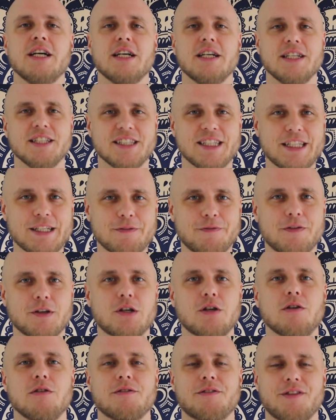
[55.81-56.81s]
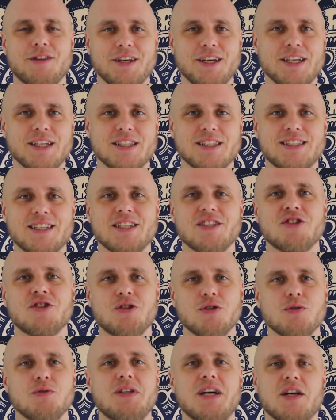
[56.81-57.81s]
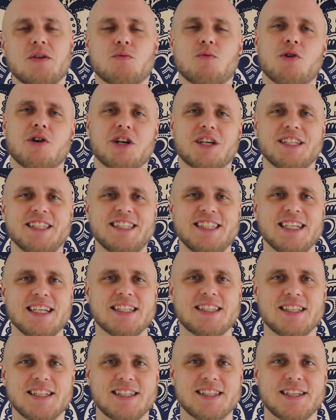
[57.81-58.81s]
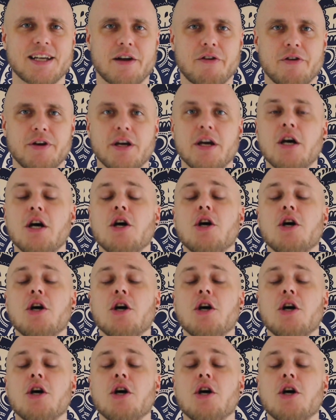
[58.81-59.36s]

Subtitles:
and difficult things and do that work necessary